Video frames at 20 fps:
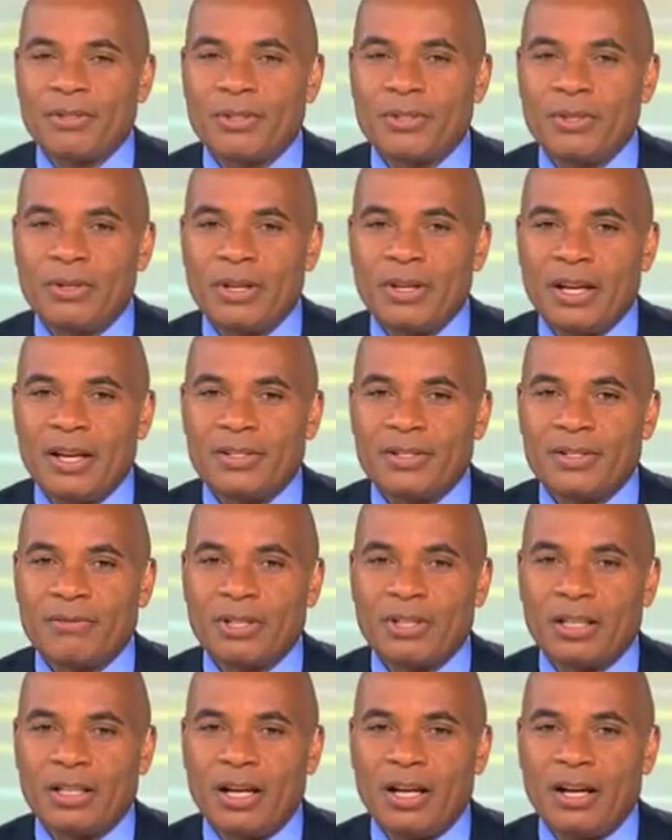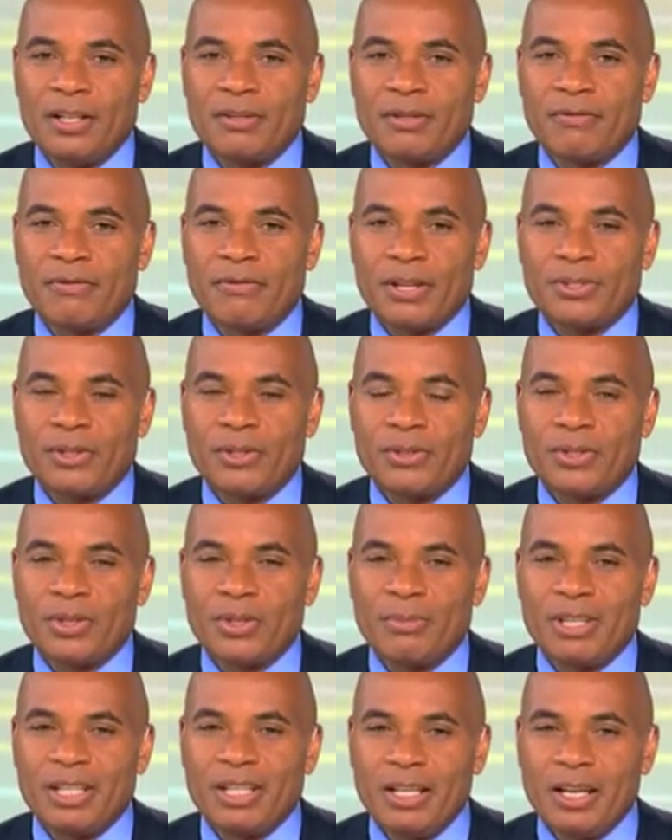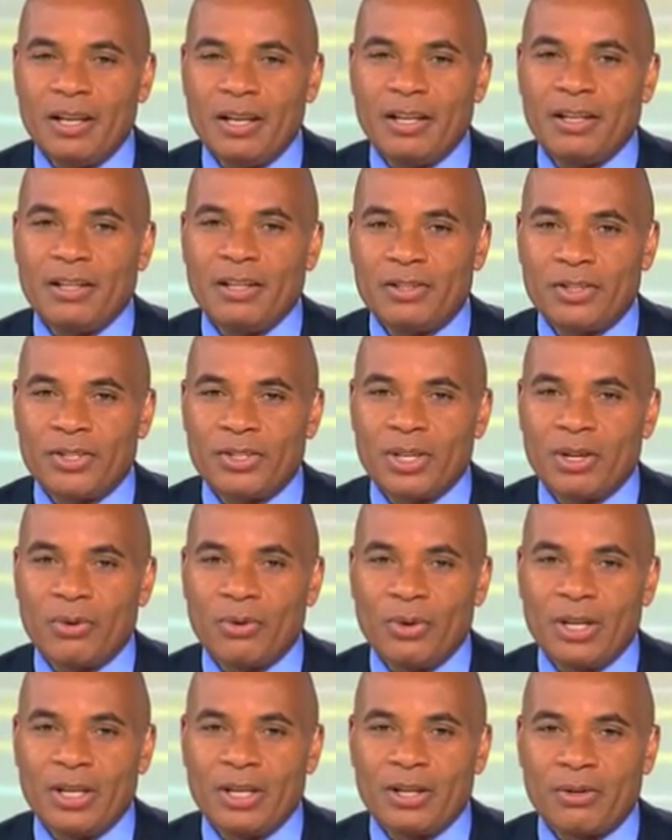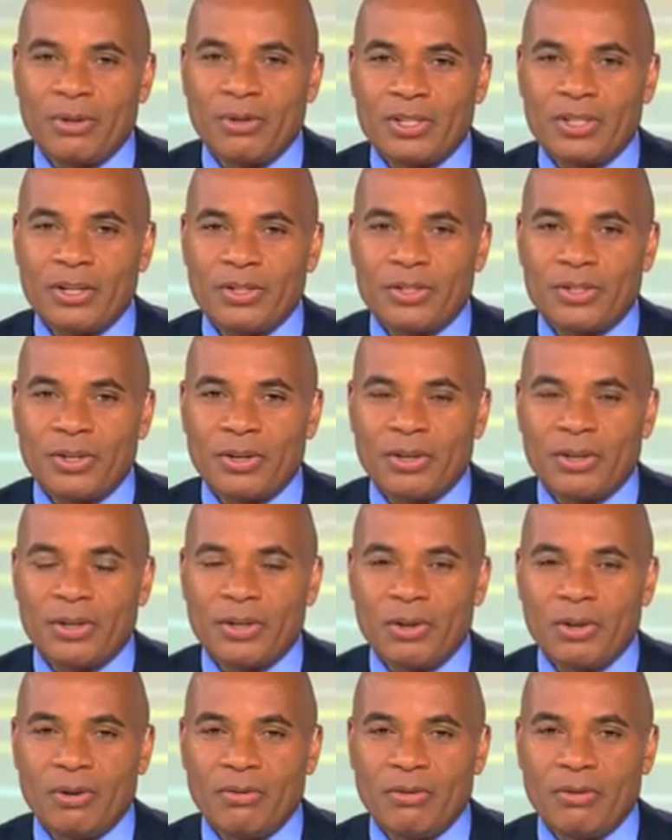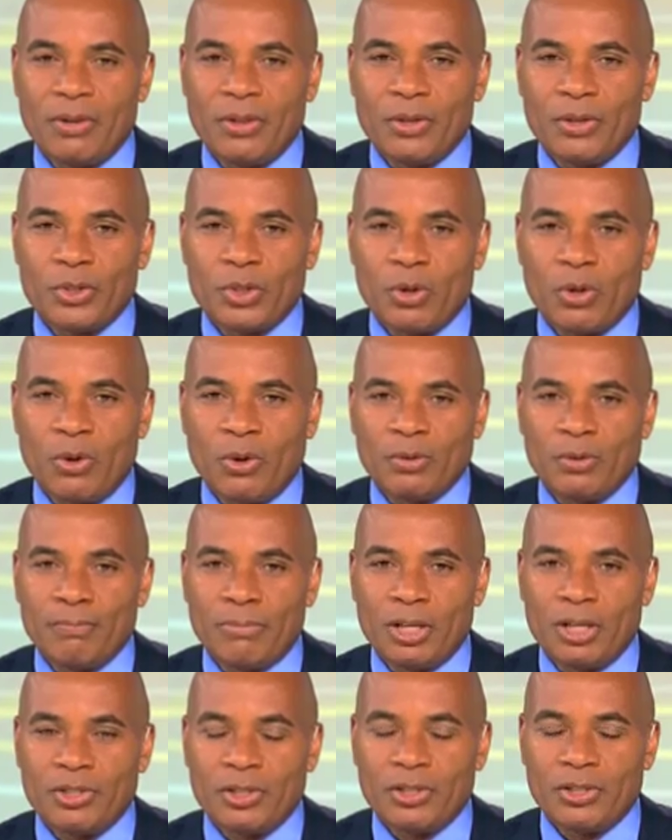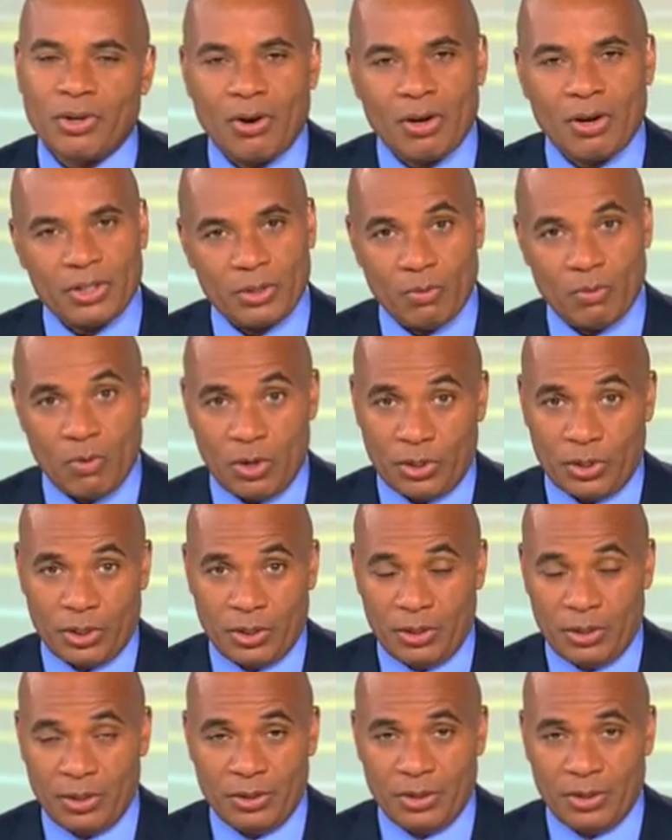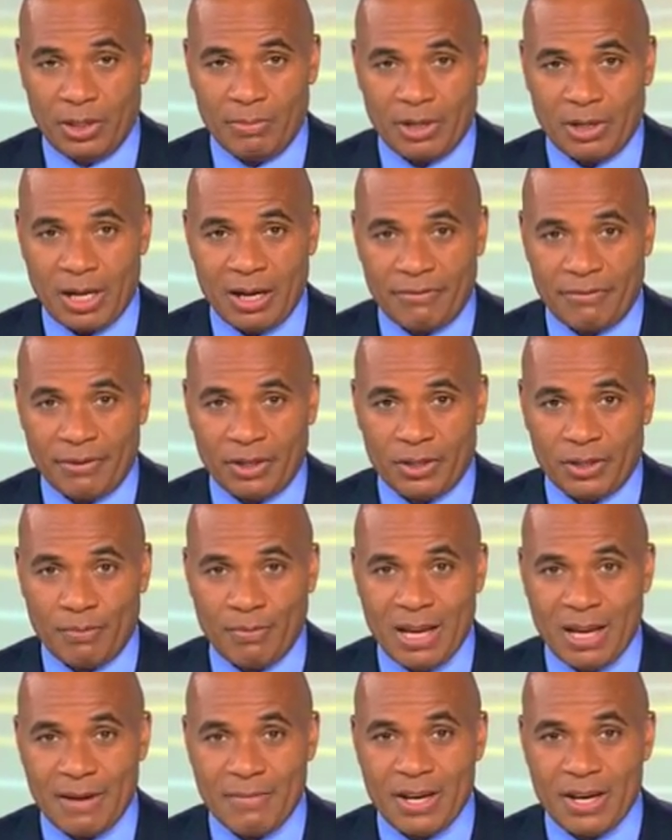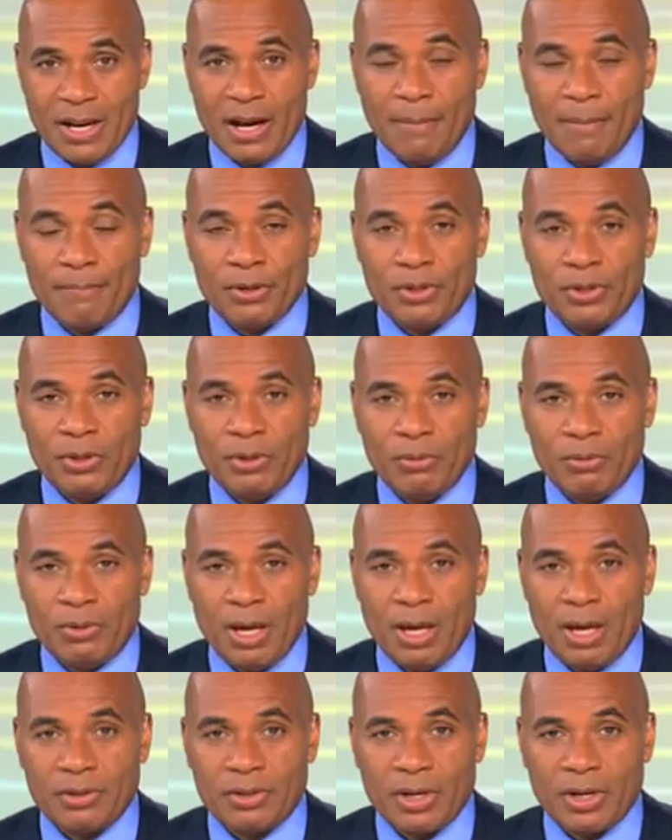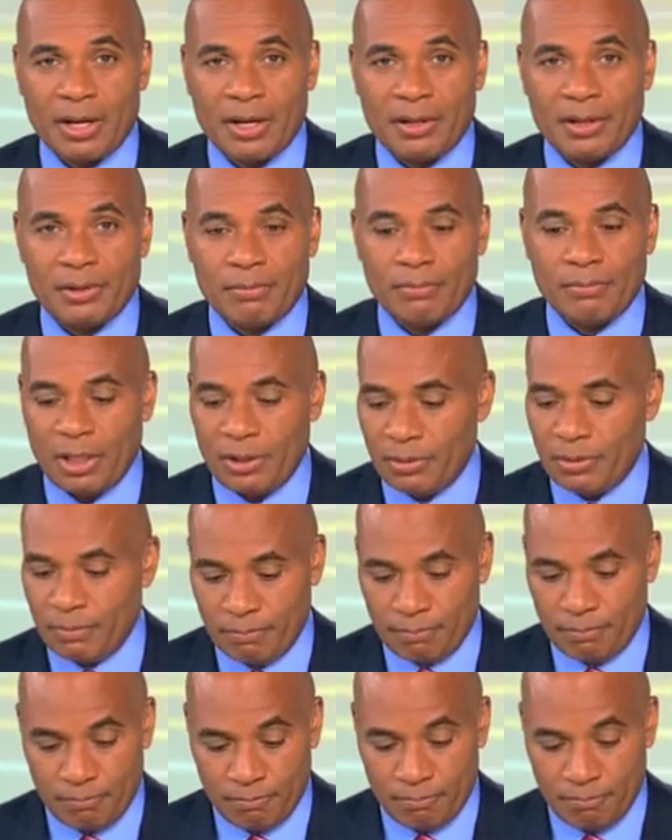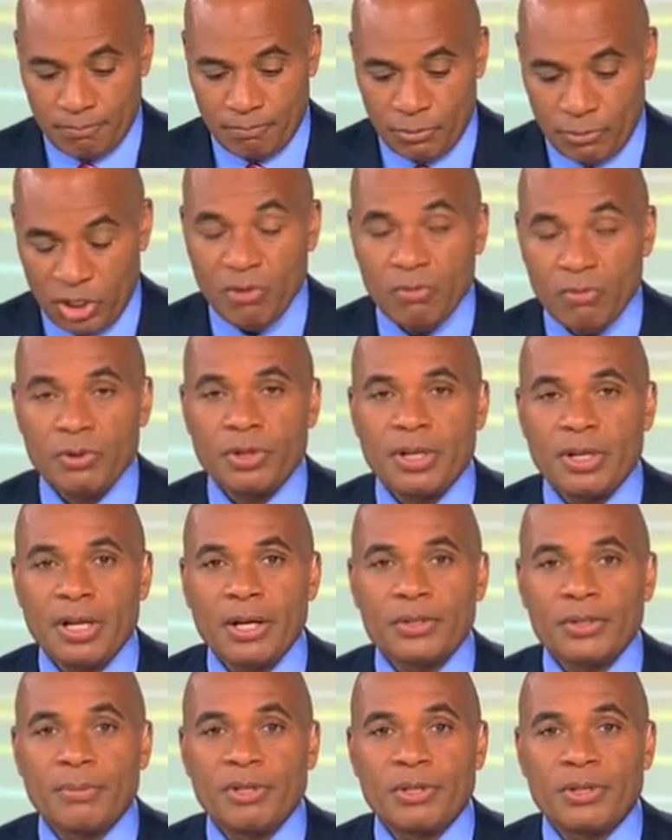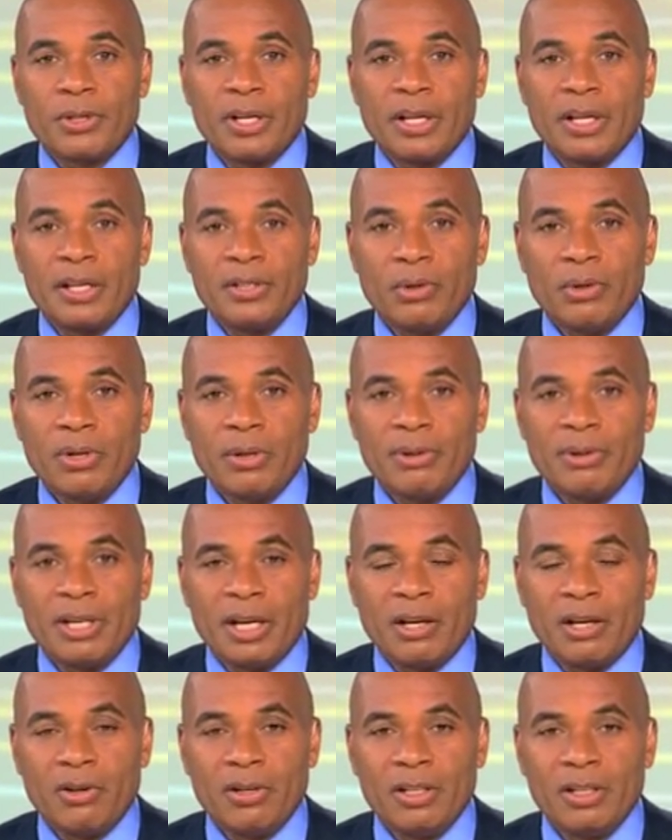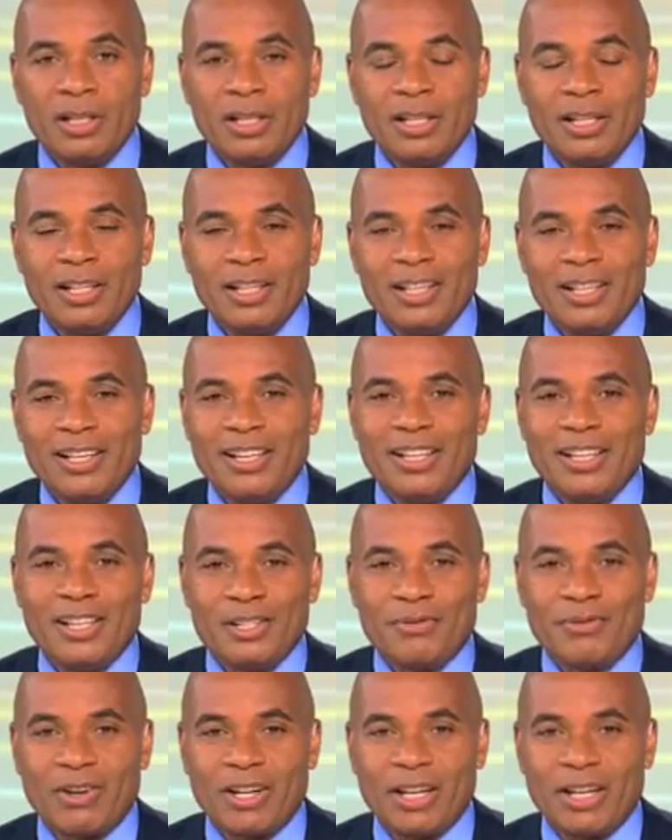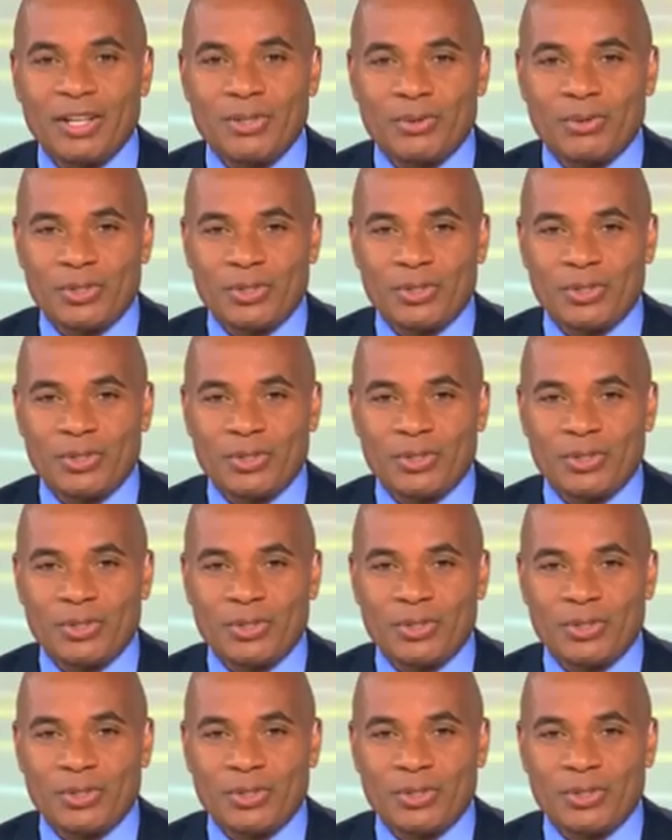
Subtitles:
2 days of declines, investors are beginning to show increased concern over the stalled budget talks in Washington, D.C., but confidence may be up as two tech giants made some huge announcements today. Joining me now is financial